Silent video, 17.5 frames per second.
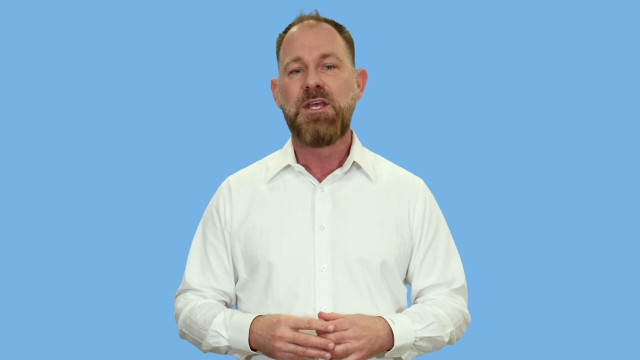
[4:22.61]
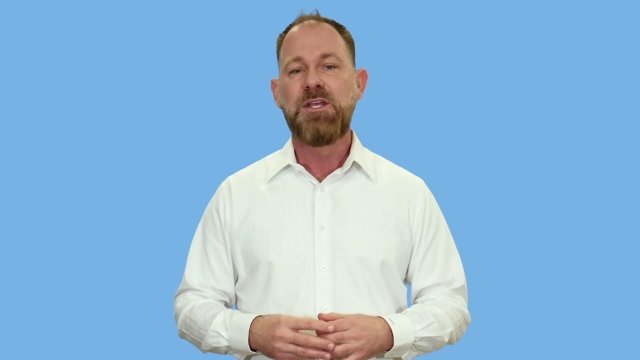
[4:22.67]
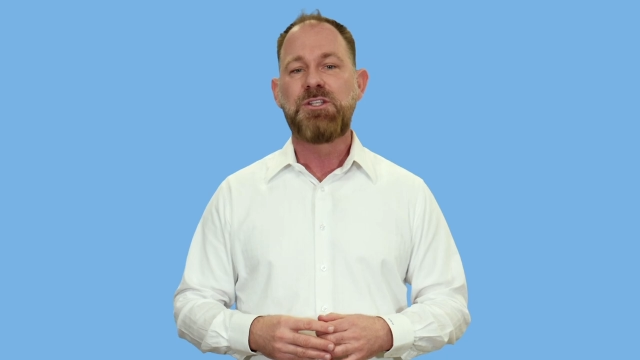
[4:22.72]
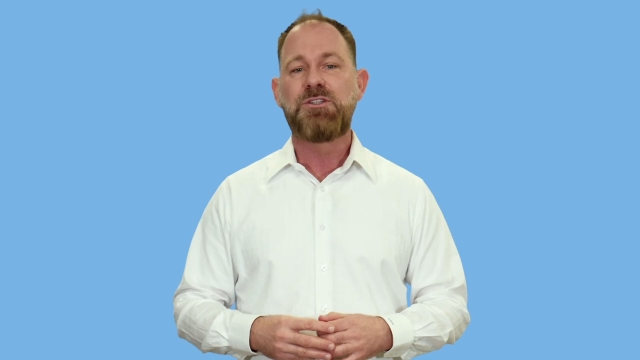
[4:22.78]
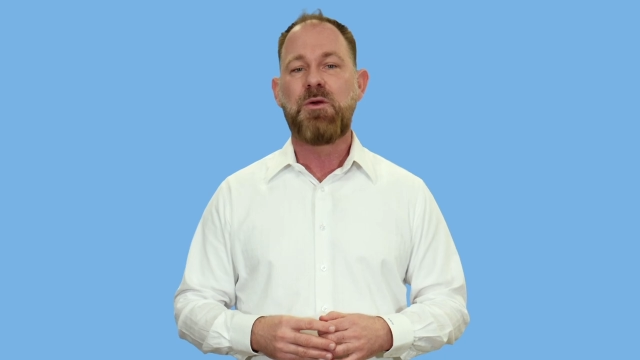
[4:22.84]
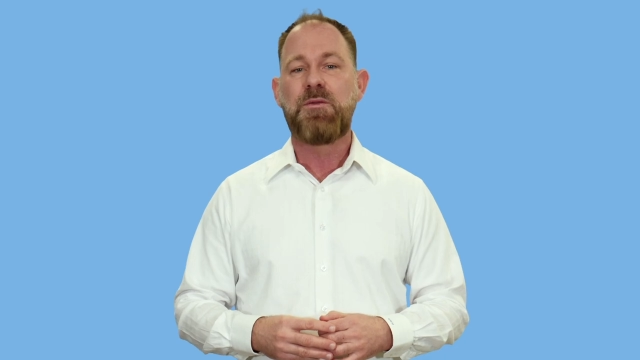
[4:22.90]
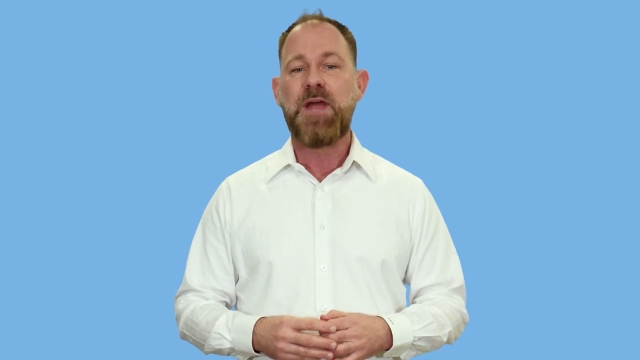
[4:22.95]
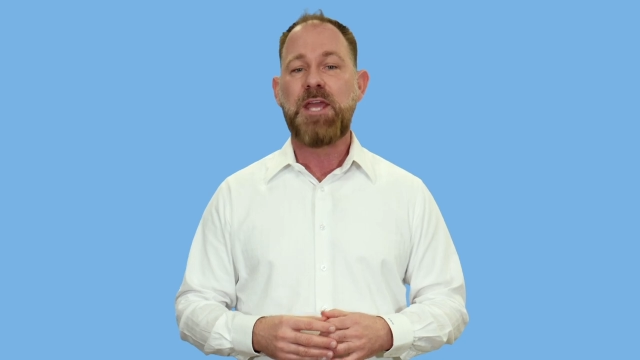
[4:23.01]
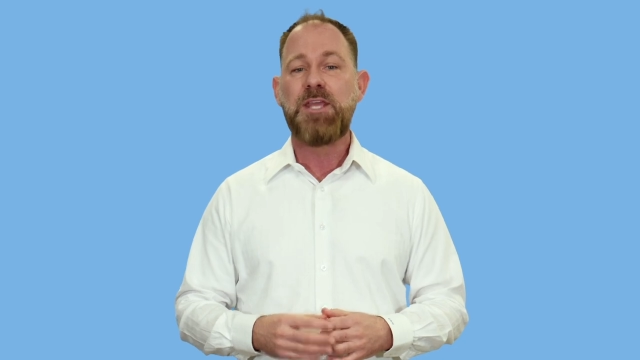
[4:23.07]

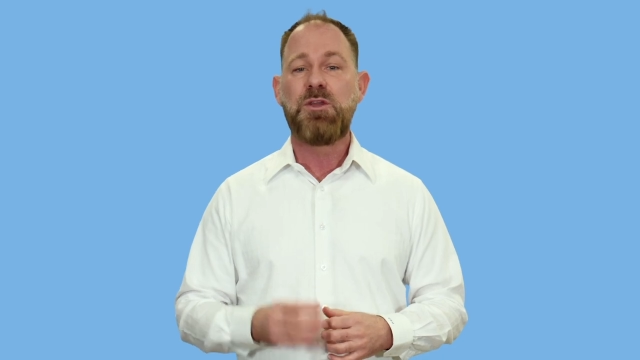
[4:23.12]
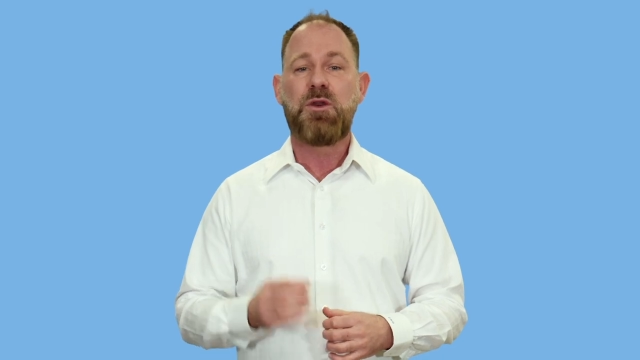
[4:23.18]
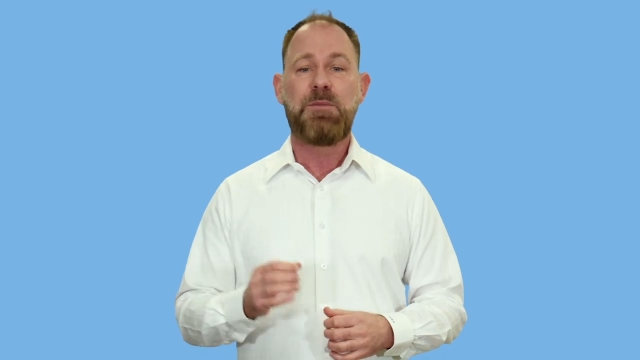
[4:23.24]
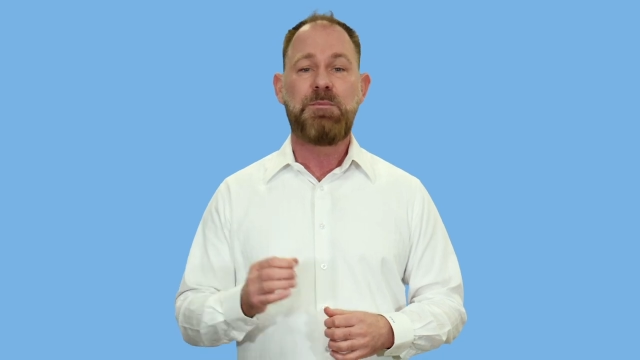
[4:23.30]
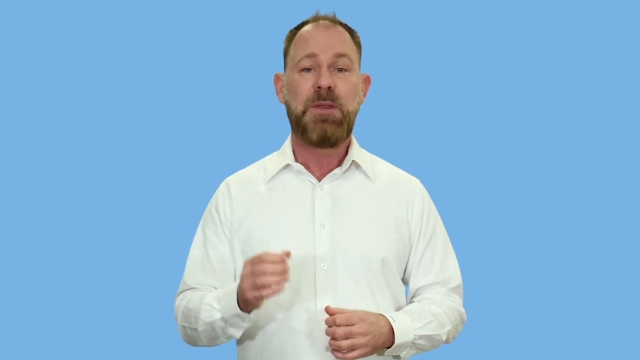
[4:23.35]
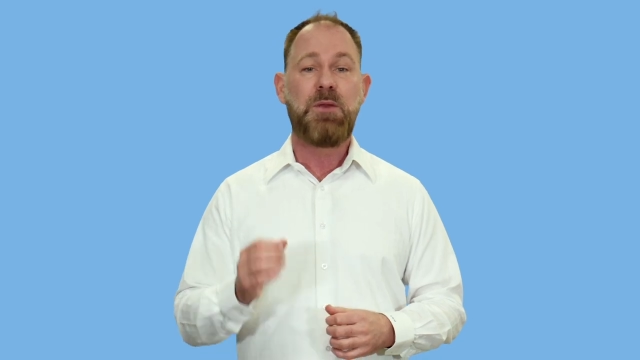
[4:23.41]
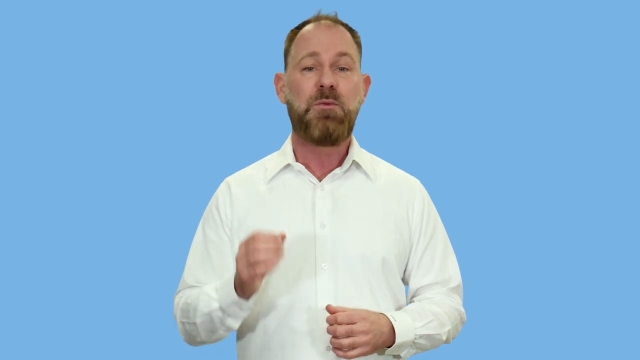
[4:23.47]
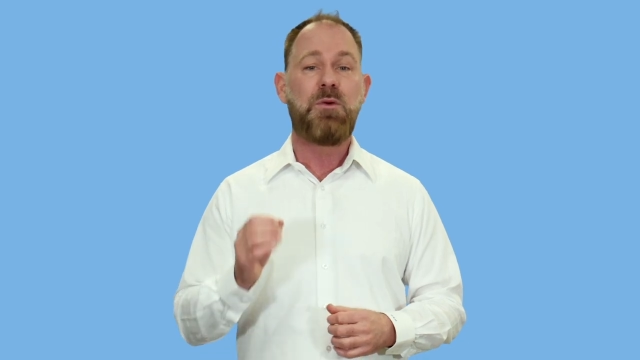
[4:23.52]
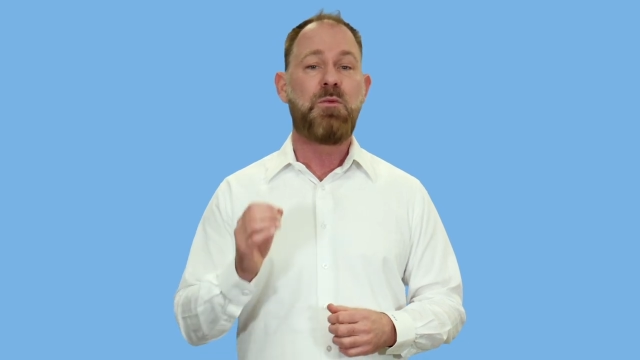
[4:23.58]
so that you
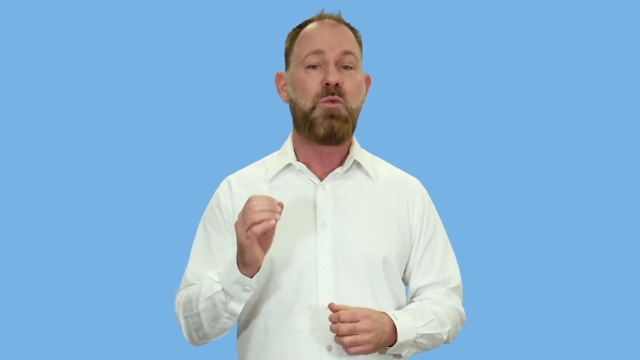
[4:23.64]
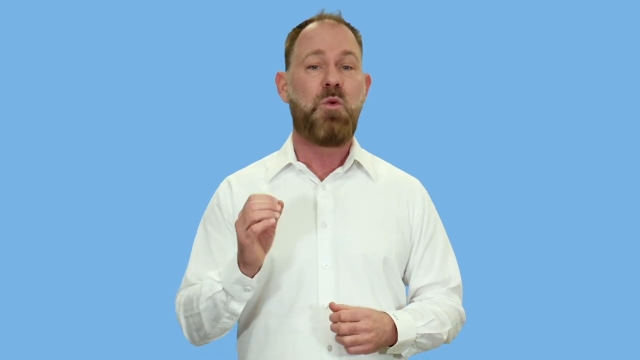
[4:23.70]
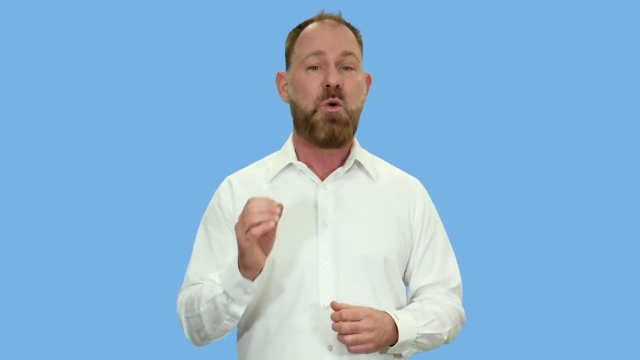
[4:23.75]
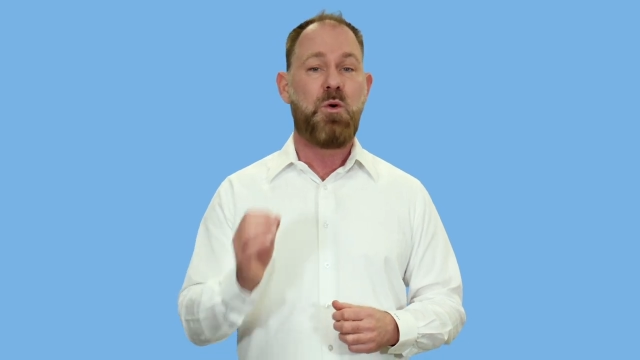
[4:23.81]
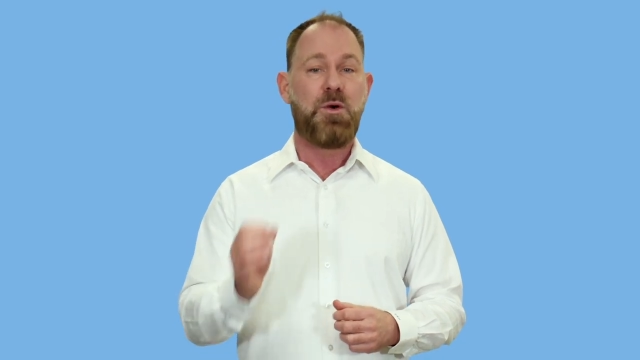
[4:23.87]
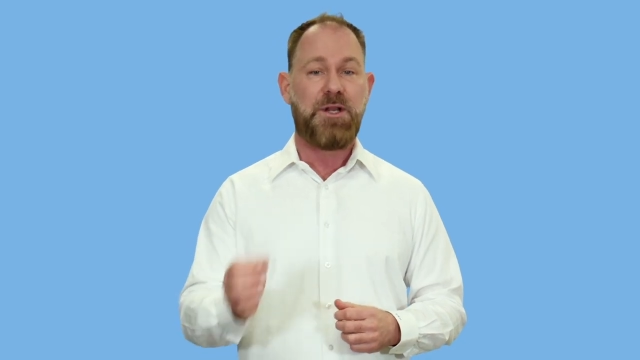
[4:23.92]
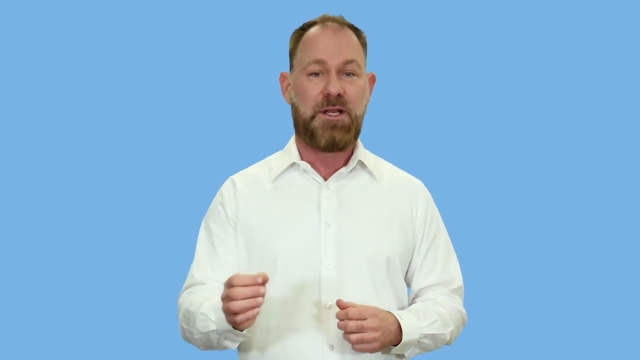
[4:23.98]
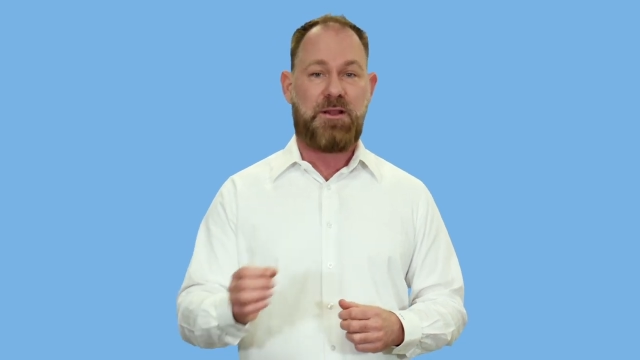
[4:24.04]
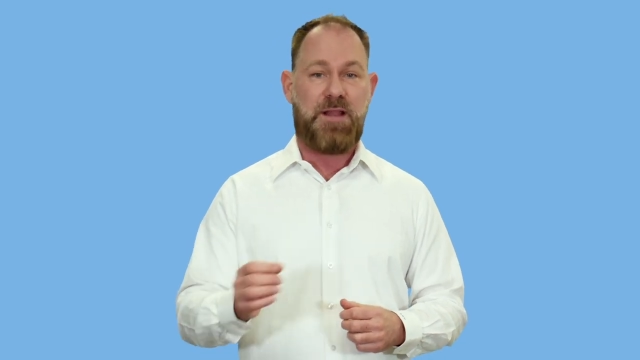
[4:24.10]
can be
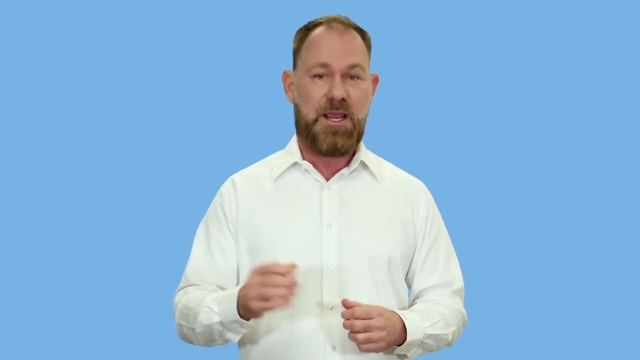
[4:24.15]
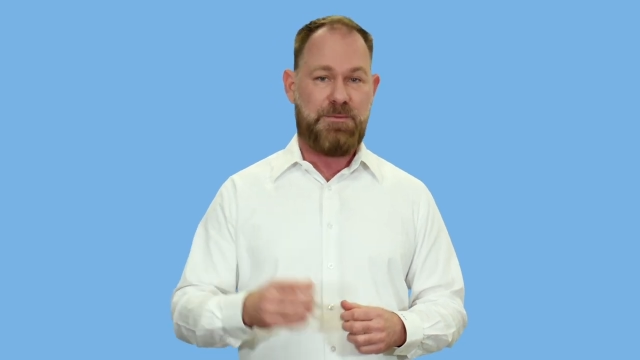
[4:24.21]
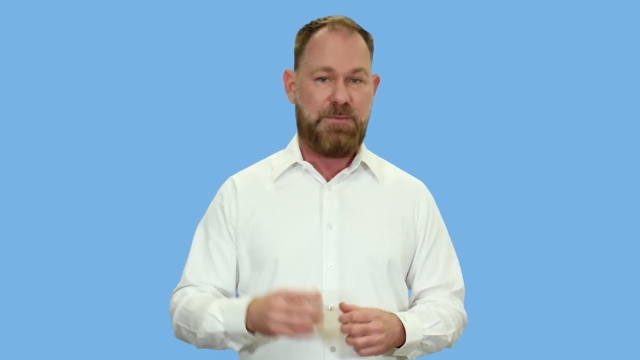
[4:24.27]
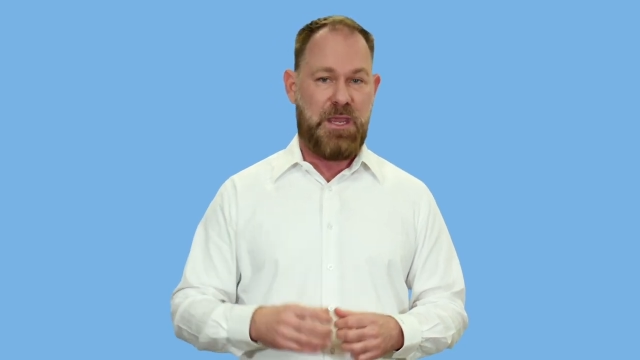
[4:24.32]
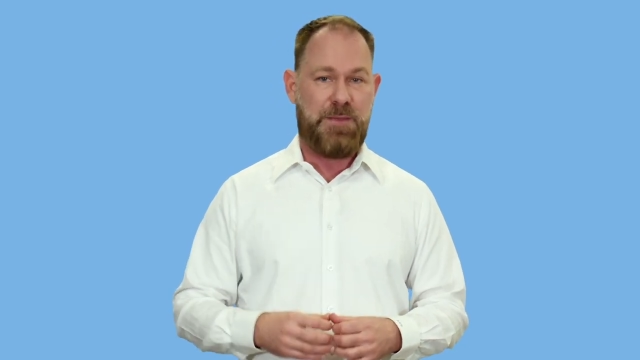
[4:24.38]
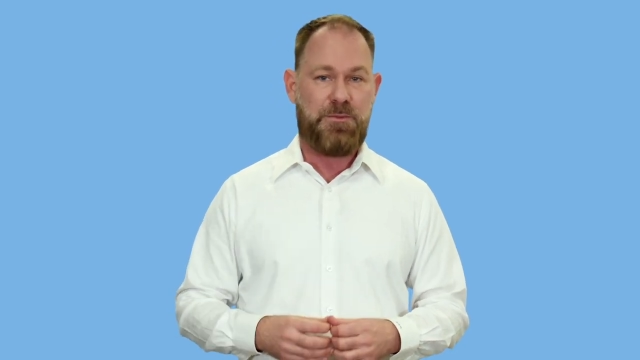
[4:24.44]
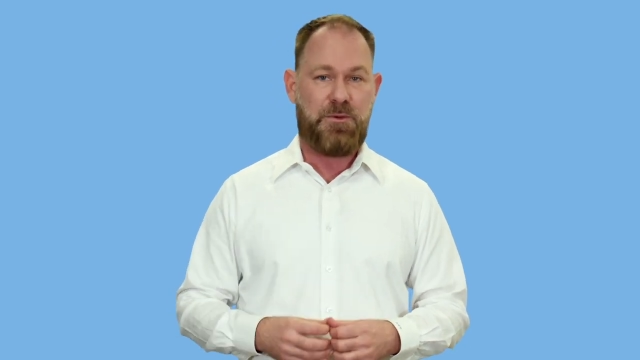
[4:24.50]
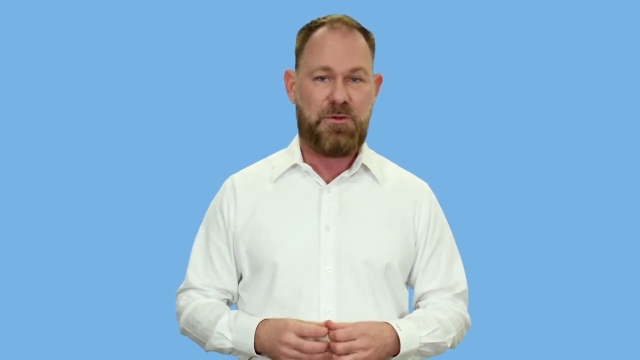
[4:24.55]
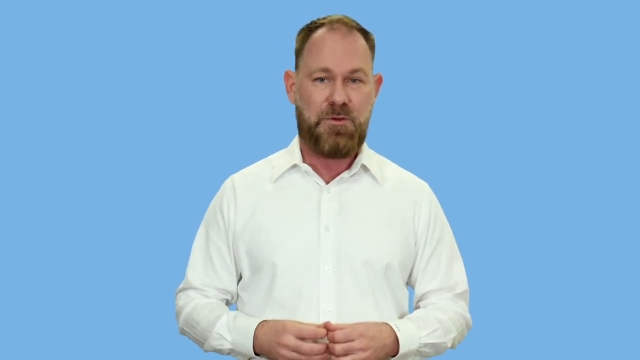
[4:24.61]
rewarded like
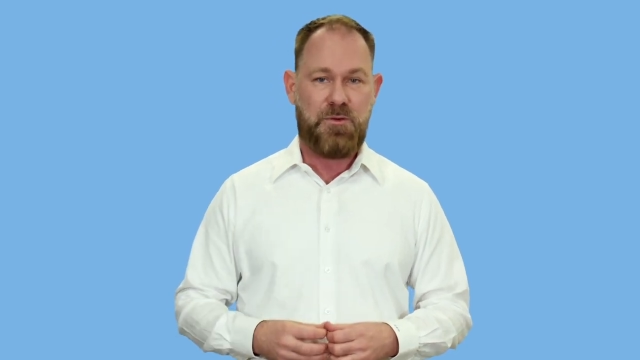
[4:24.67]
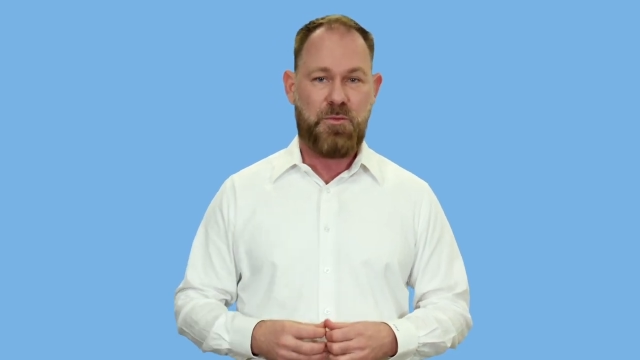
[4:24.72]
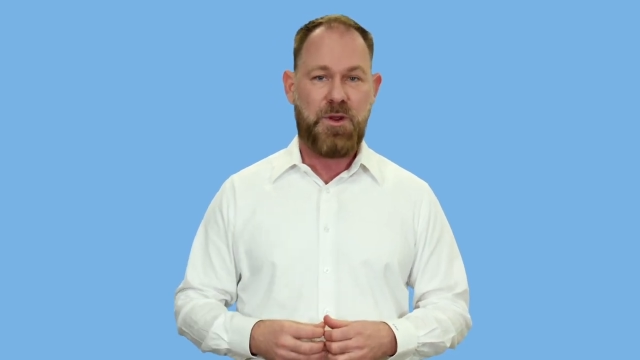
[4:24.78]
people